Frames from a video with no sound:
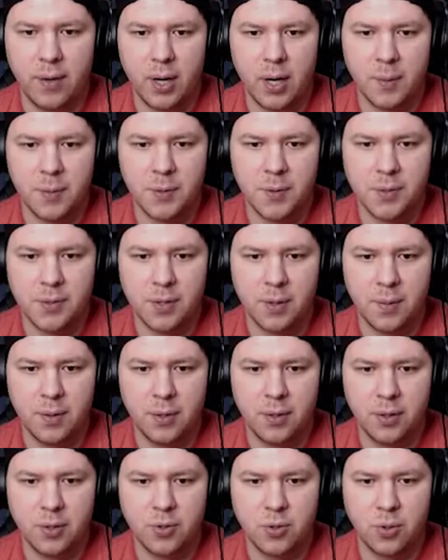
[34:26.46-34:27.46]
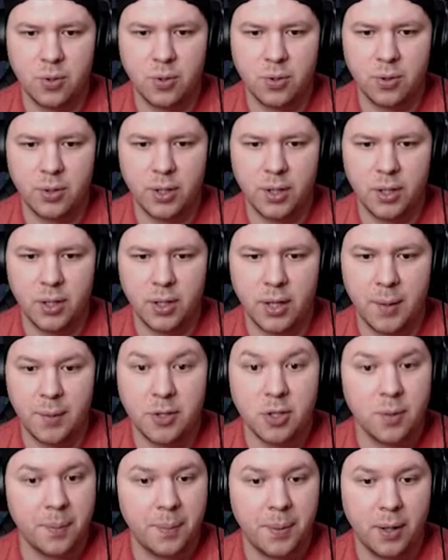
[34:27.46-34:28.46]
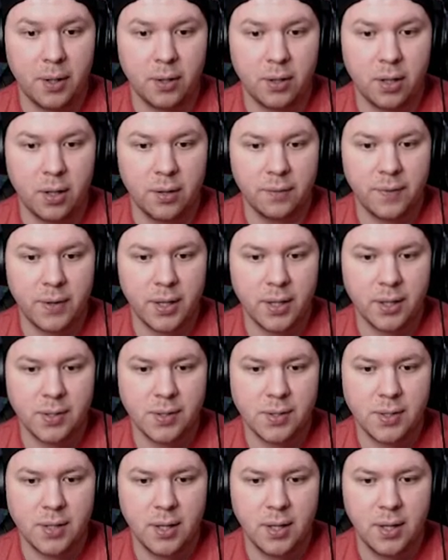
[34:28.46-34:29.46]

Cannot be so summoned, controlled. Da, da, da. Can't be sure about card effects.